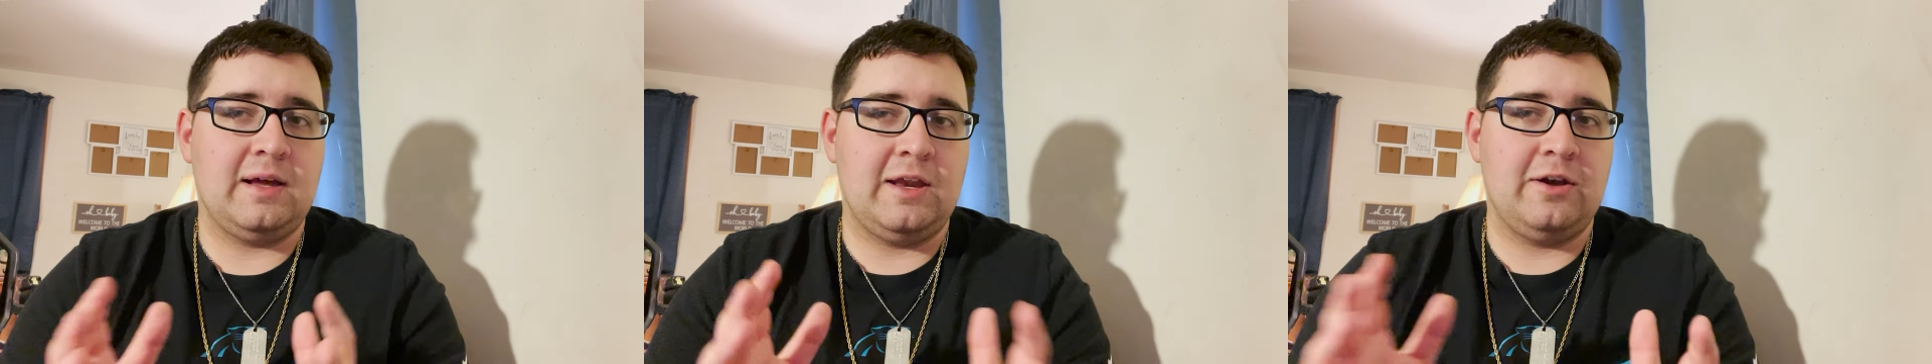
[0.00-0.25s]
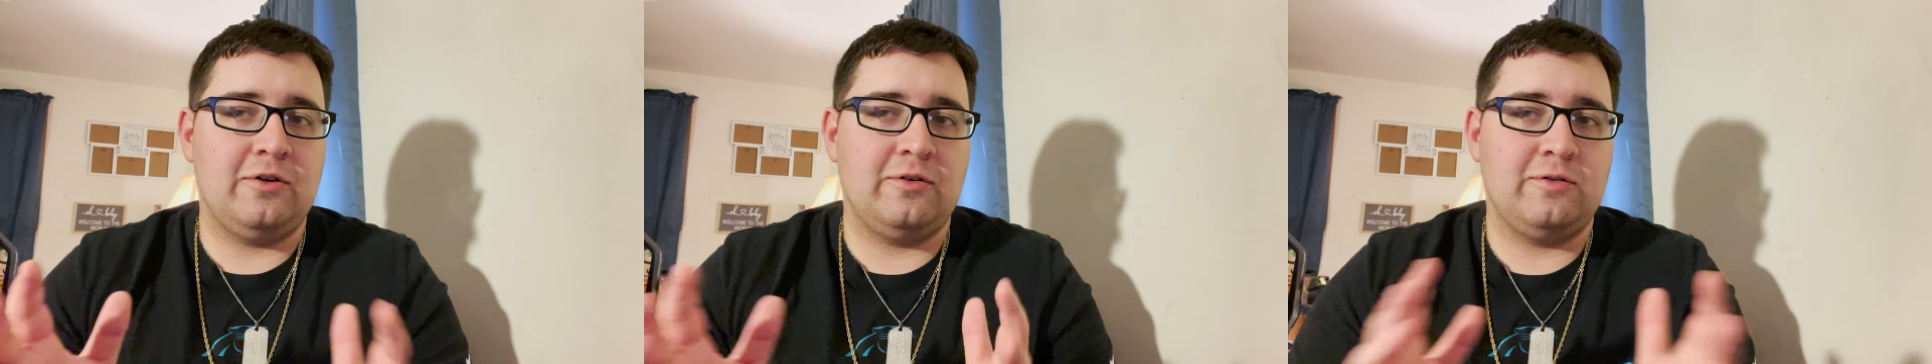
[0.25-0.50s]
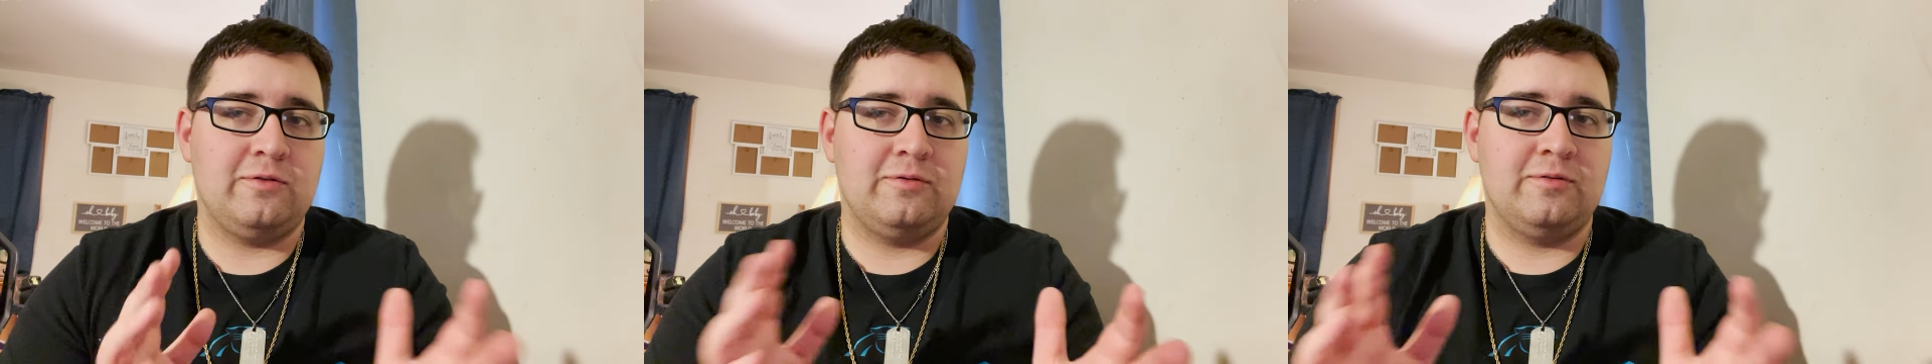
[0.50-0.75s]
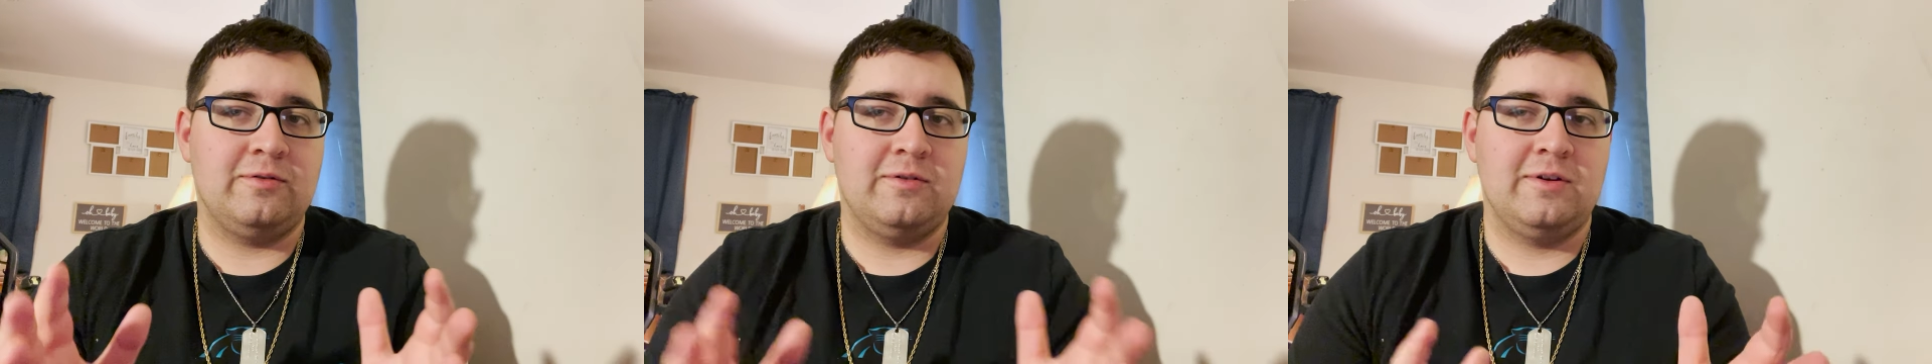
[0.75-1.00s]
I know
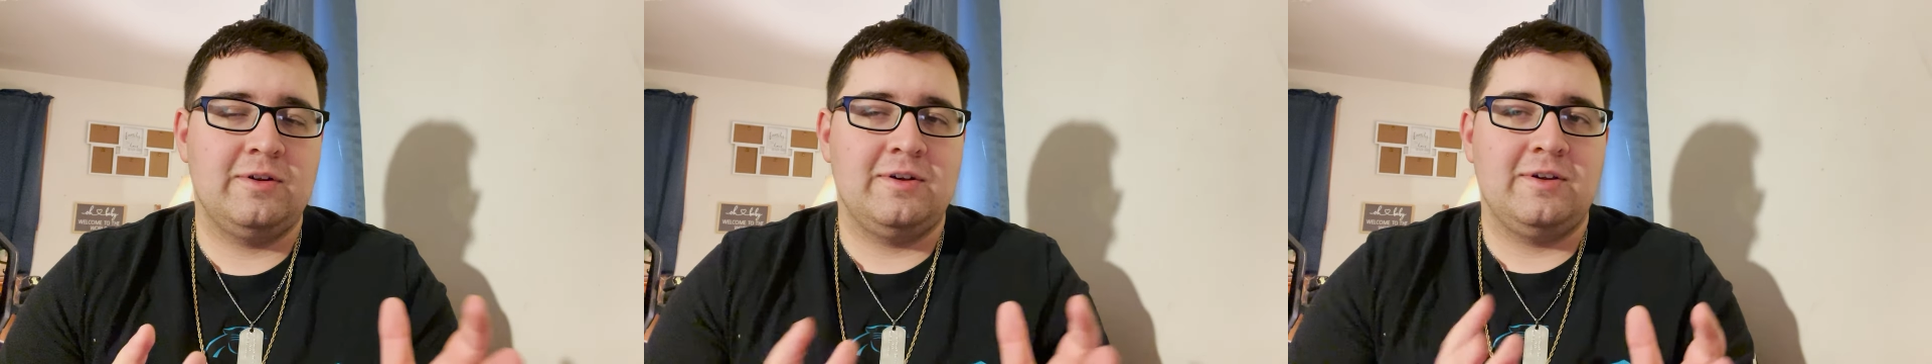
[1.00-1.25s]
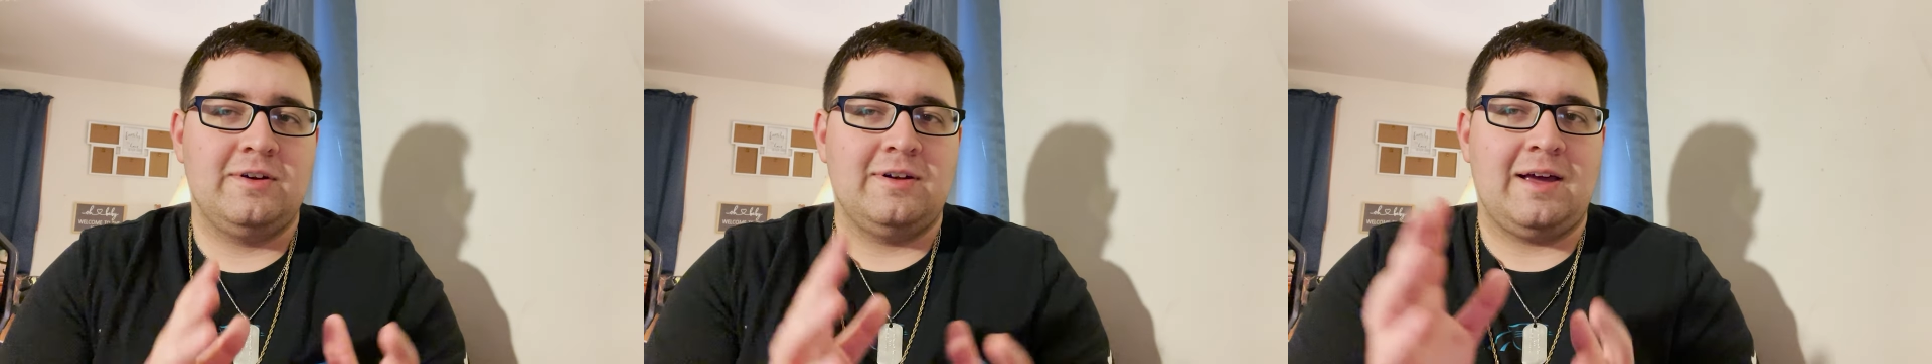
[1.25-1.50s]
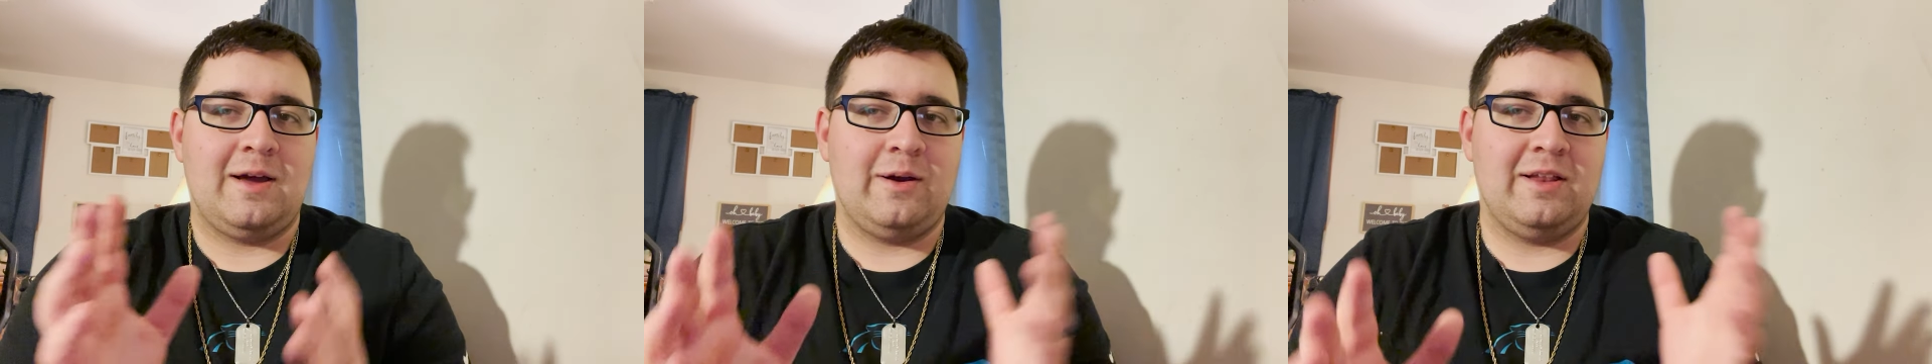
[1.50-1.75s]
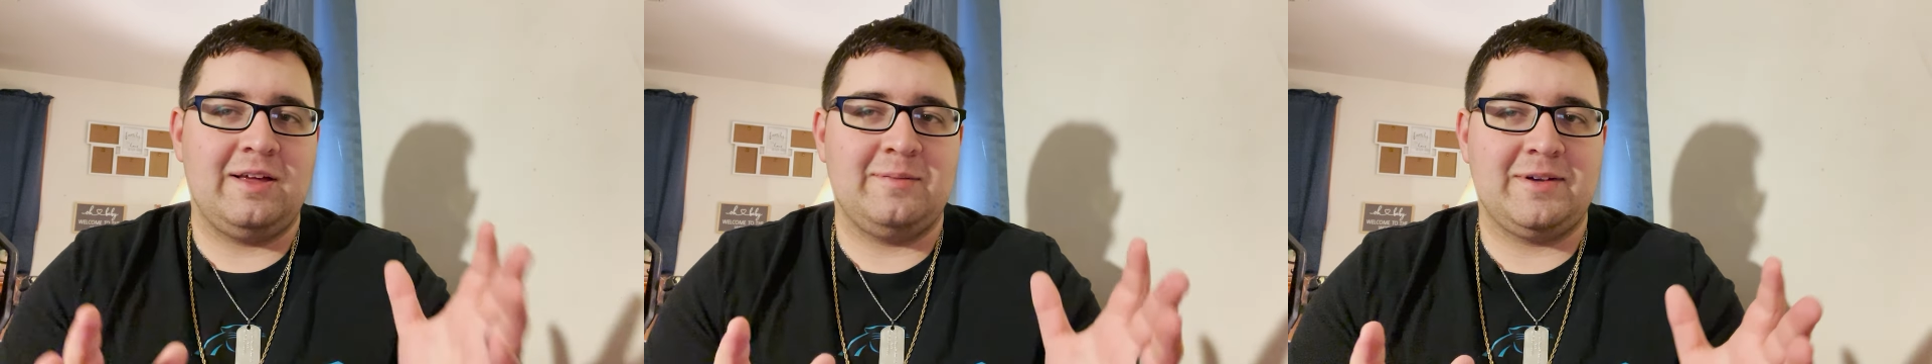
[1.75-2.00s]
how I
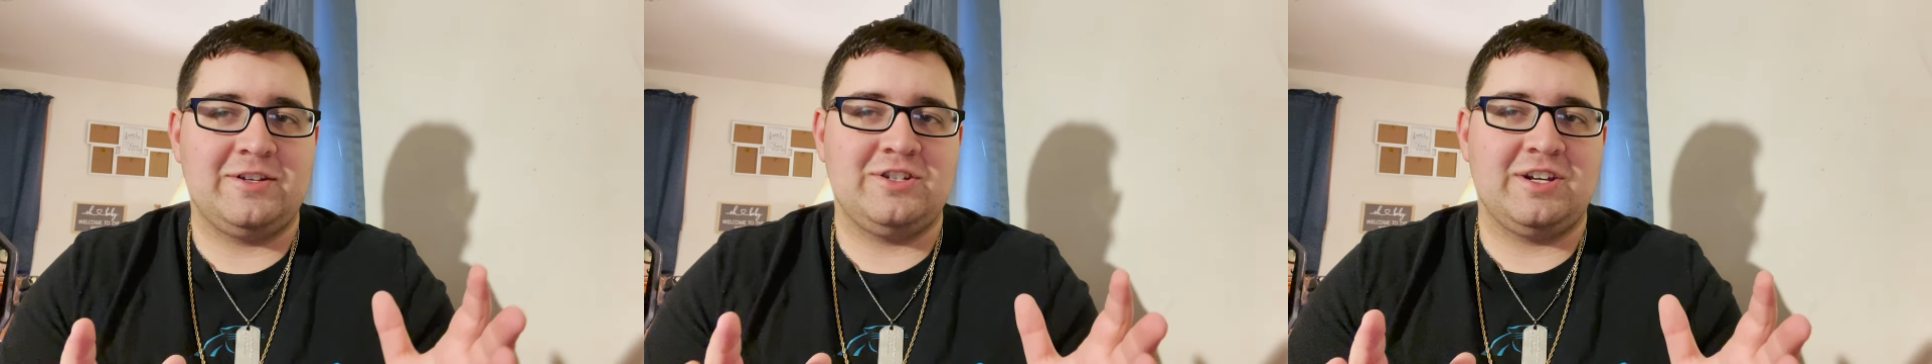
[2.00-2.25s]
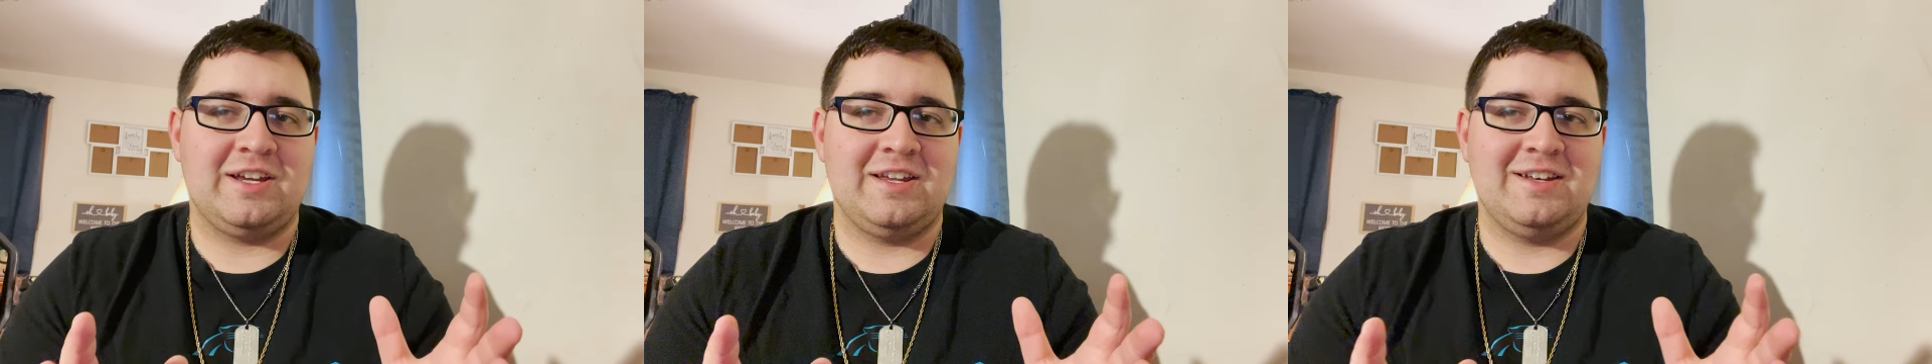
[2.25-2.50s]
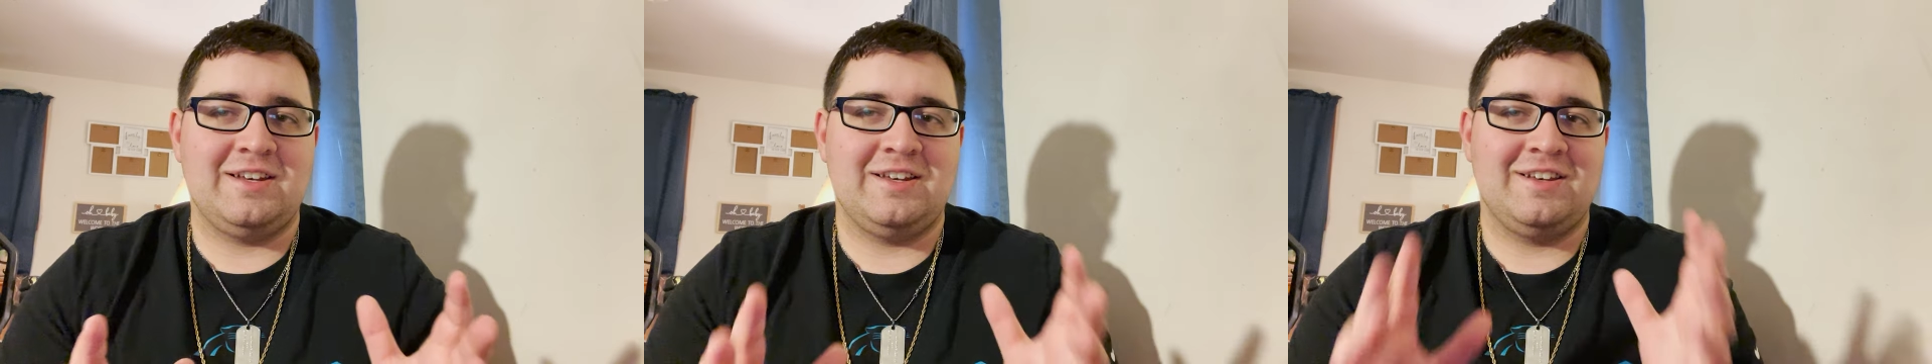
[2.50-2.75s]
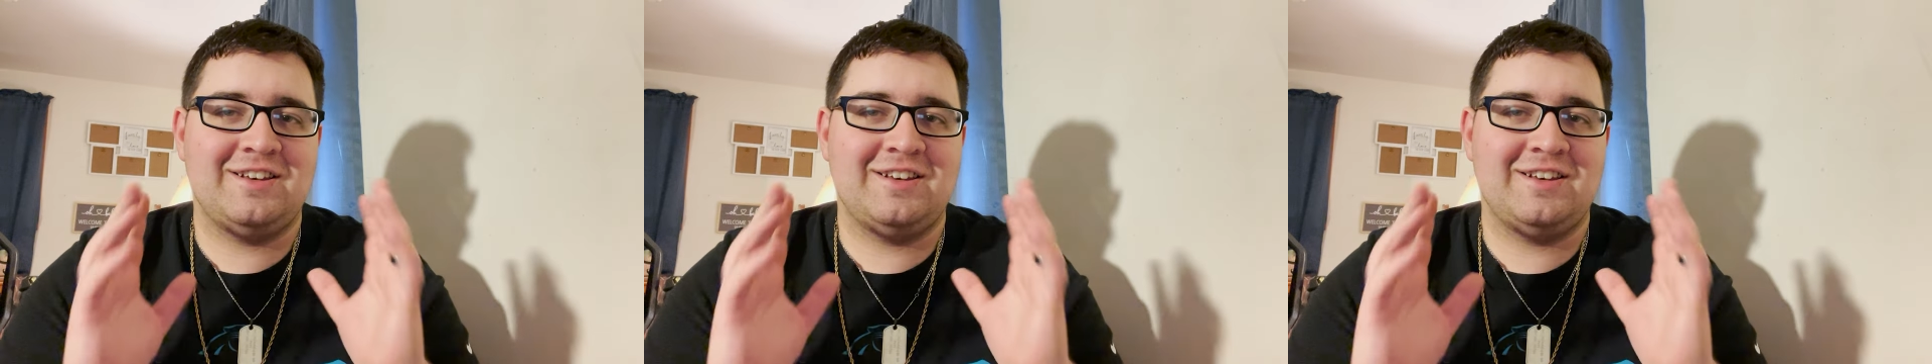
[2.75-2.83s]
like my chicken.